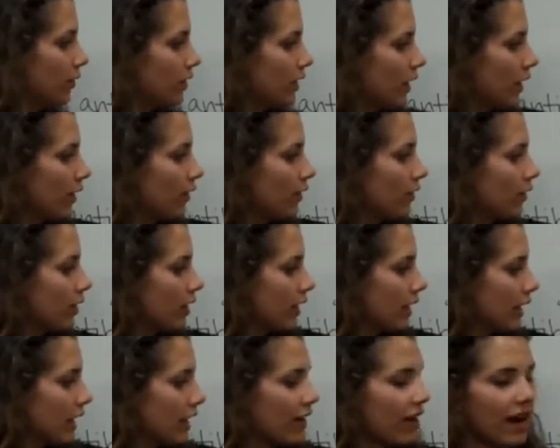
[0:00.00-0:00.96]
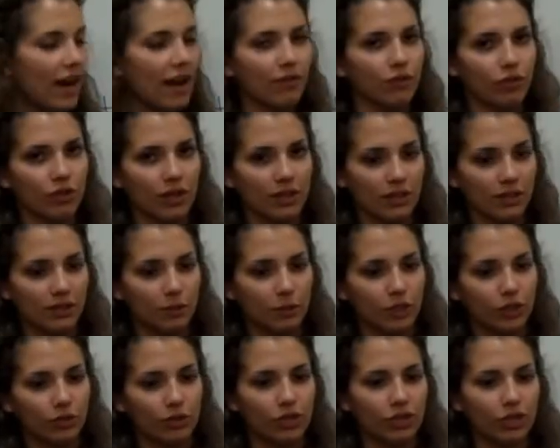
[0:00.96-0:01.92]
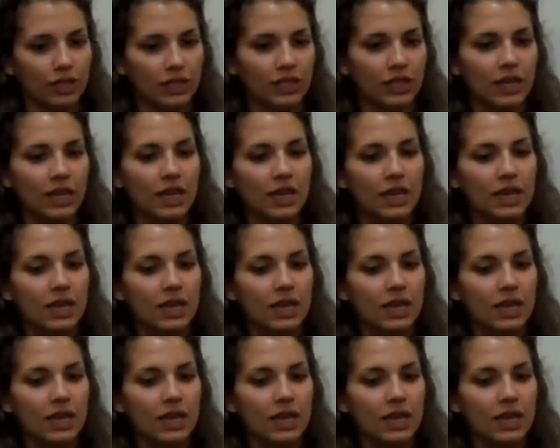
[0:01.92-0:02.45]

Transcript: so here I have drawn the switch region,